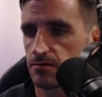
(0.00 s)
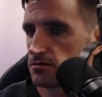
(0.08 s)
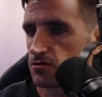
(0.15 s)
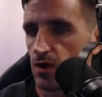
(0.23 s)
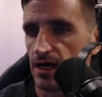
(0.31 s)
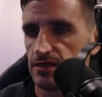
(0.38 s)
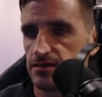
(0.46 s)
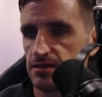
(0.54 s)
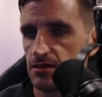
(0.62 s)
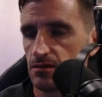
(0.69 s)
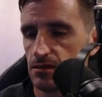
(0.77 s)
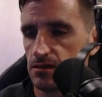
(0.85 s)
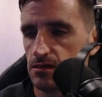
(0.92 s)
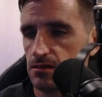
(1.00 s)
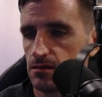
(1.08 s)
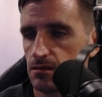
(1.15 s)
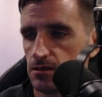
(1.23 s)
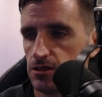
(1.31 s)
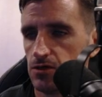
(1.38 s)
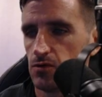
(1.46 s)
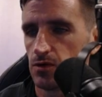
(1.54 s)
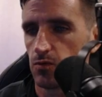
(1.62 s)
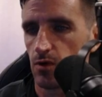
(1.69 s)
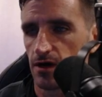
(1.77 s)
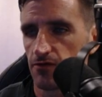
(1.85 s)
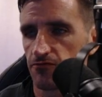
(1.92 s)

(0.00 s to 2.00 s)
So ideally, you would want